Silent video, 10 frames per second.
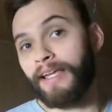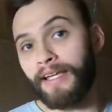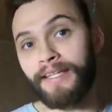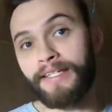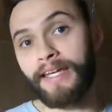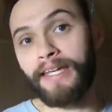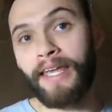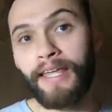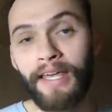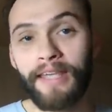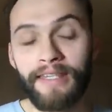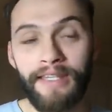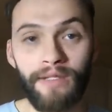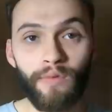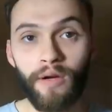Like I say, uh,
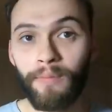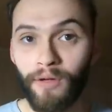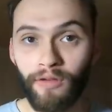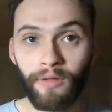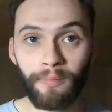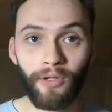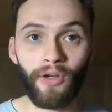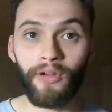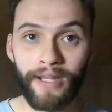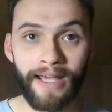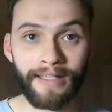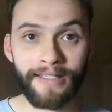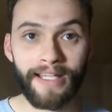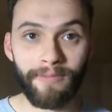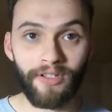these were both put on at the
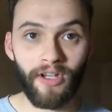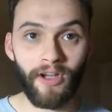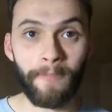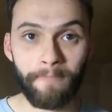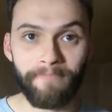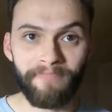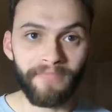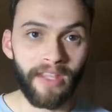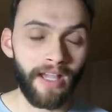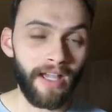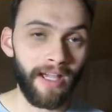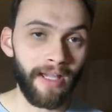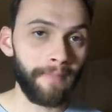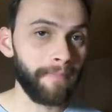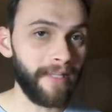same time,
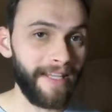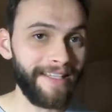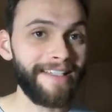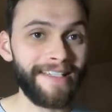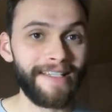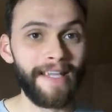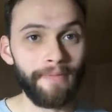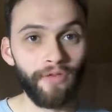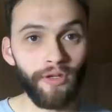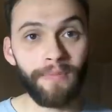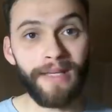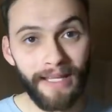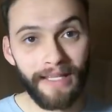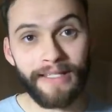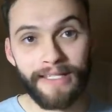um, in the same room,
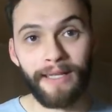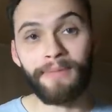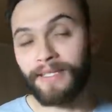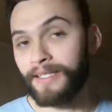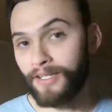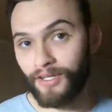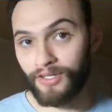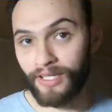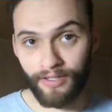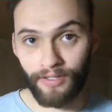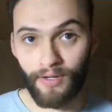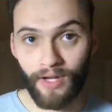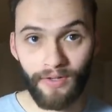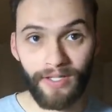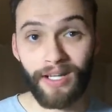in the same conditions, and two
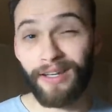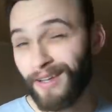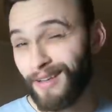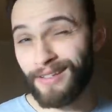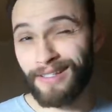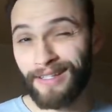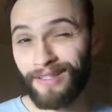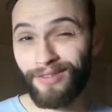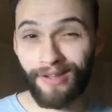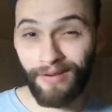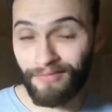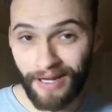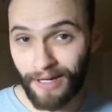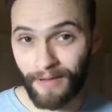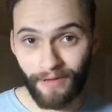coating last. It took
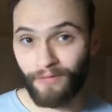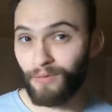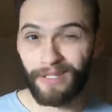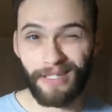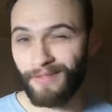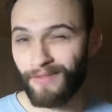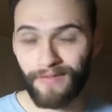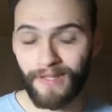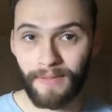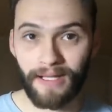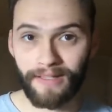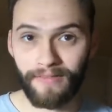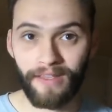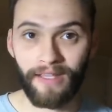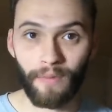around about 40 to 50 minutes, I
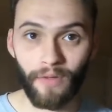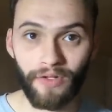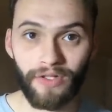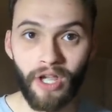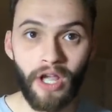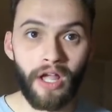think it was,